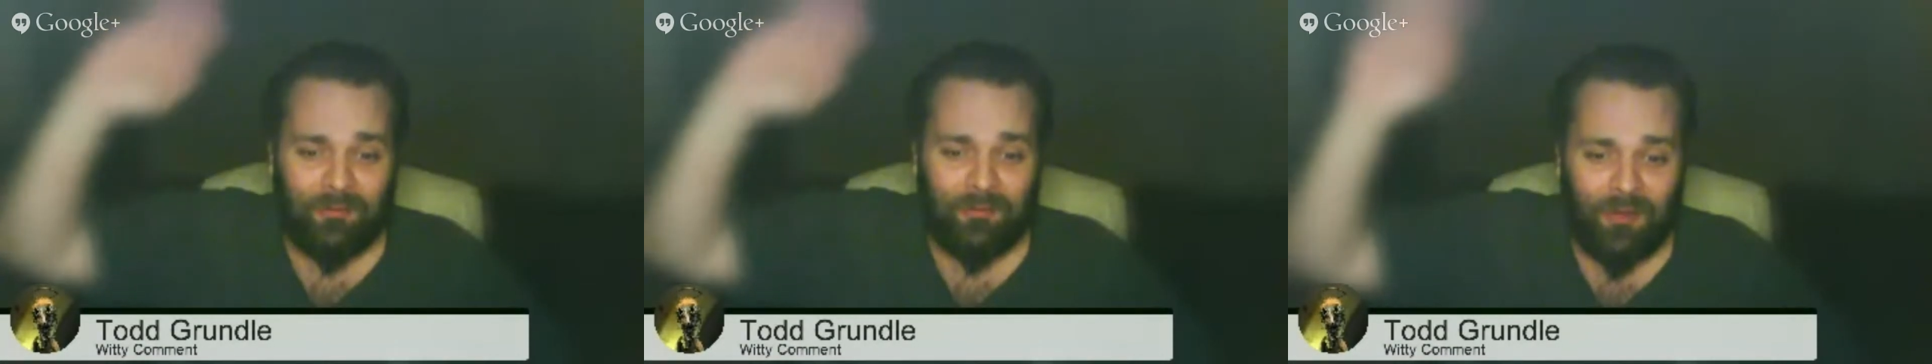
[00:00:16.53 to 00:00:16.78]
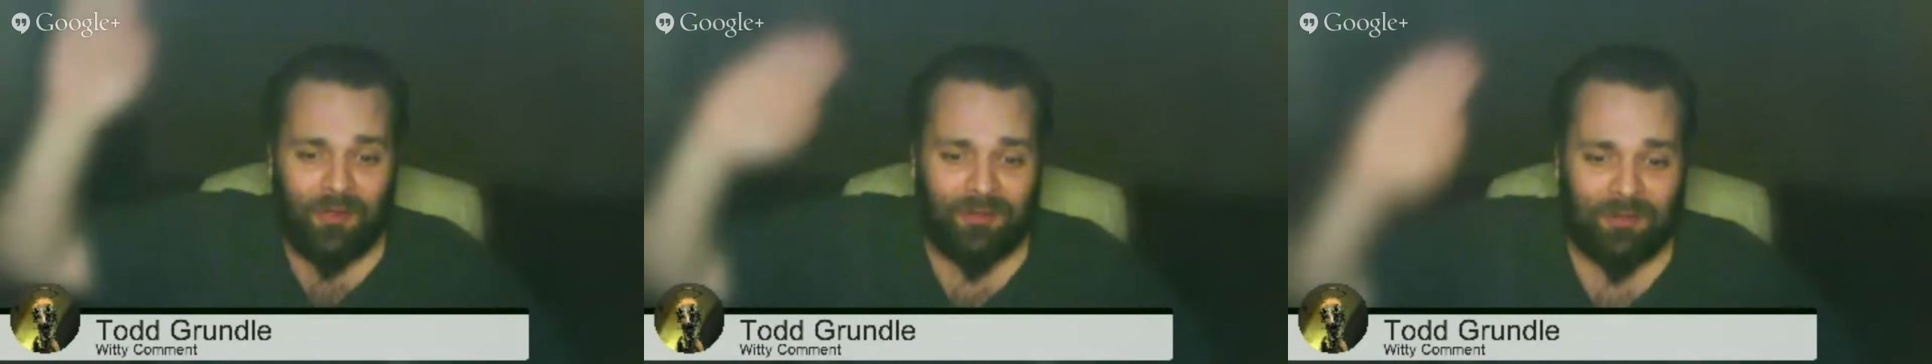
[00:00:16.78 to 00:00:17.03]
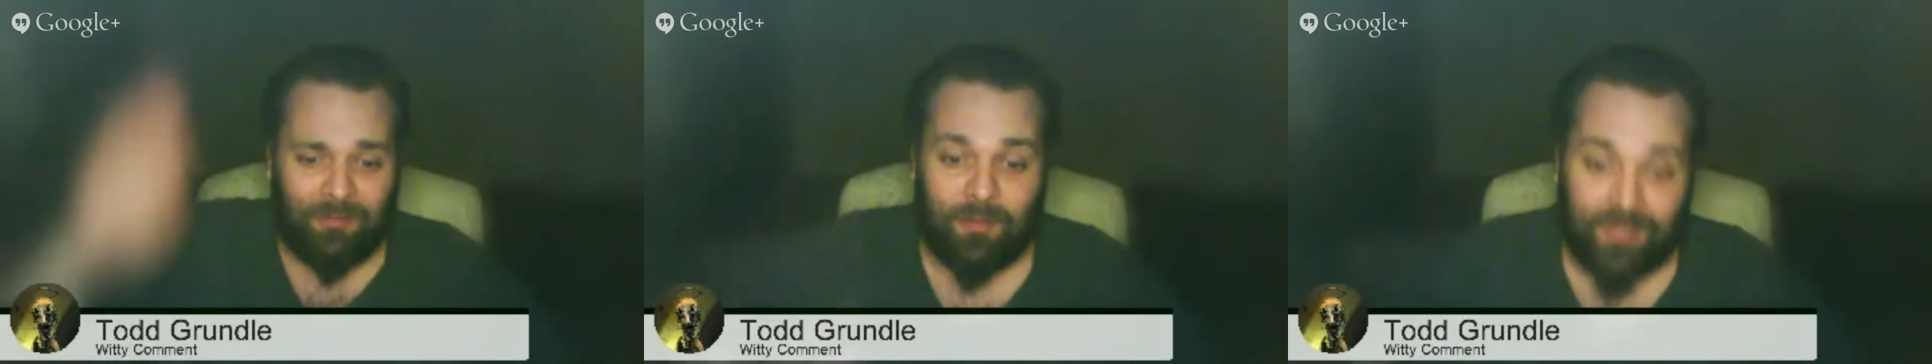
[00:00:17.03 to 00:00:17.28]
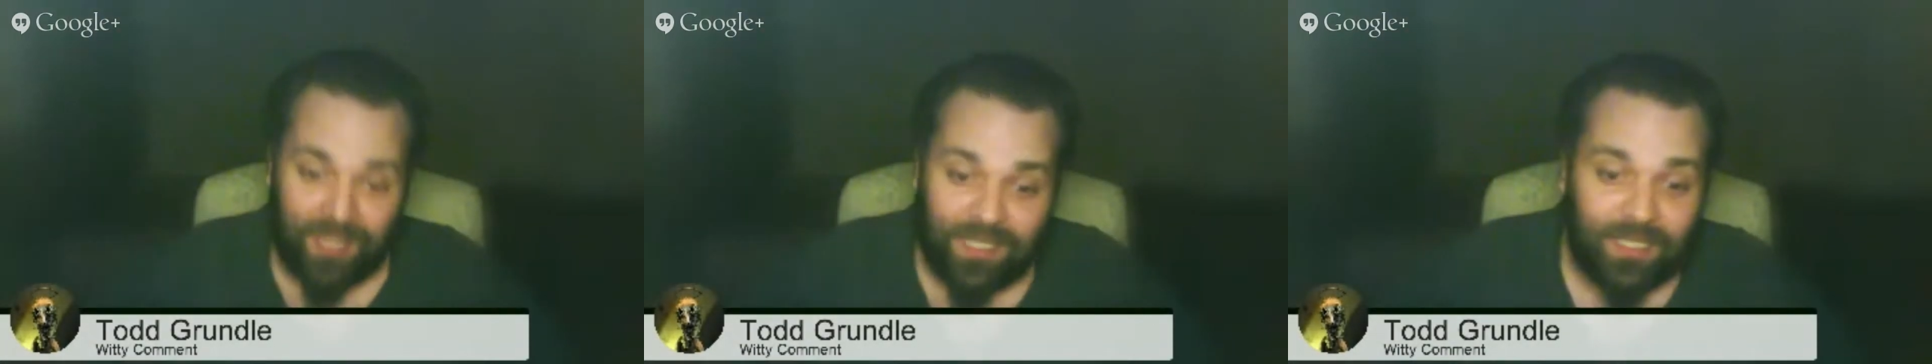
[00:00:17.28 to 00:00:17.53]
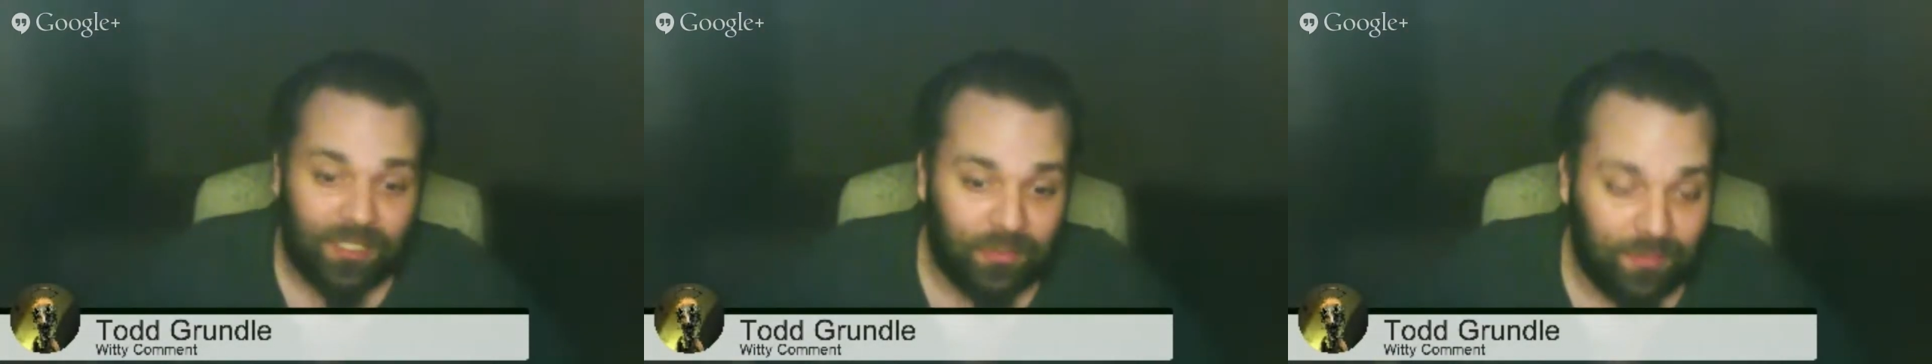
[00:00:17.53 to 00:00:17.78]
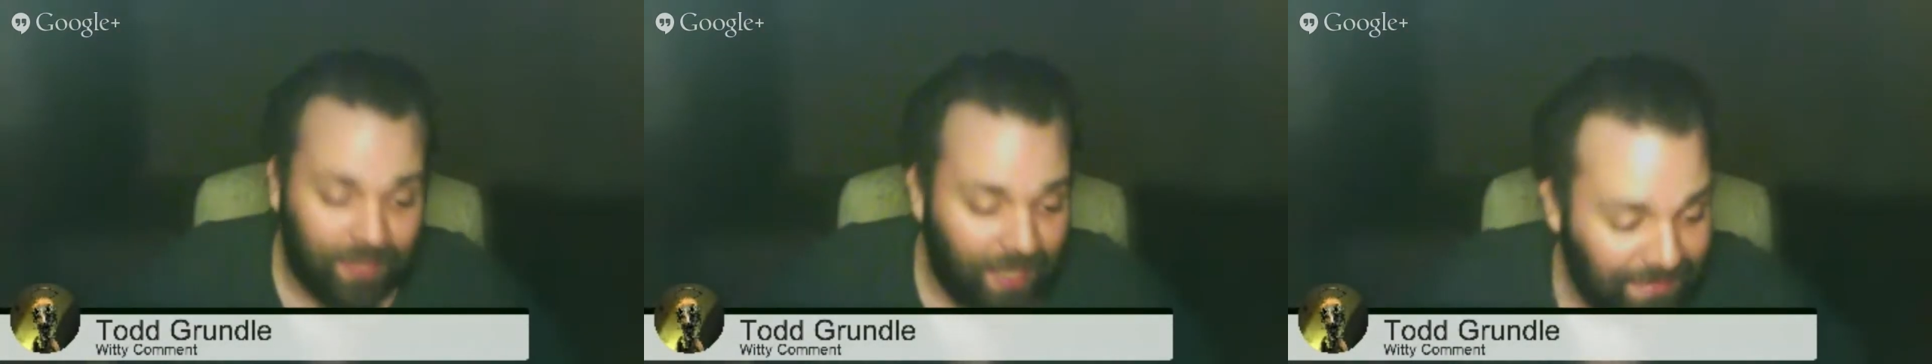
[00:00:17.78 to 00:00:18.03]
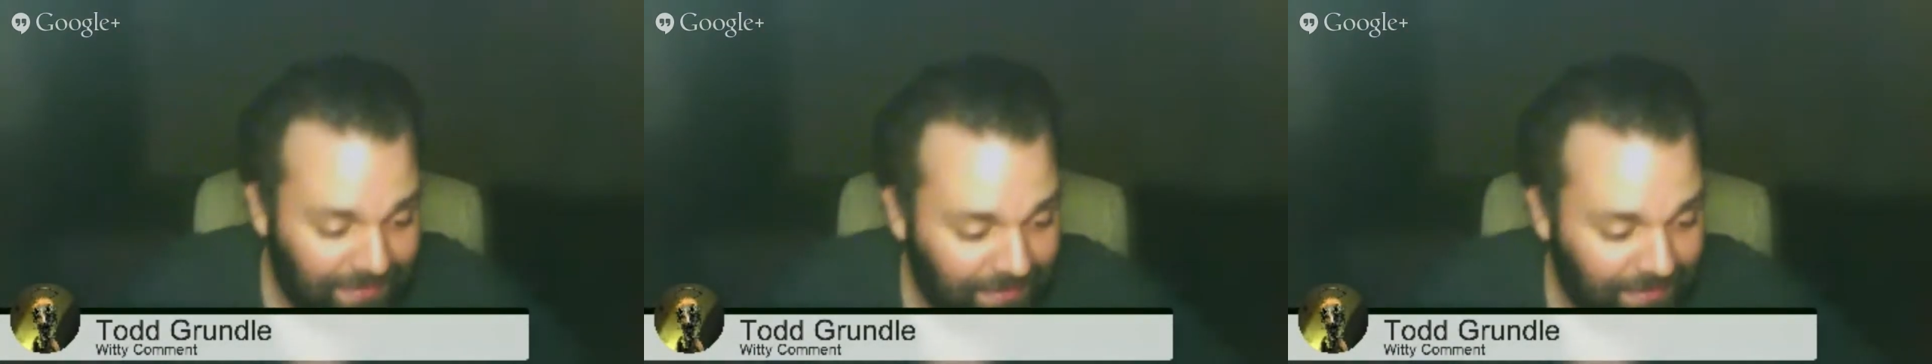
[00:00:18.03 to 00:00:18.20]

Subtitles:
and welcome. I was going to do a nice and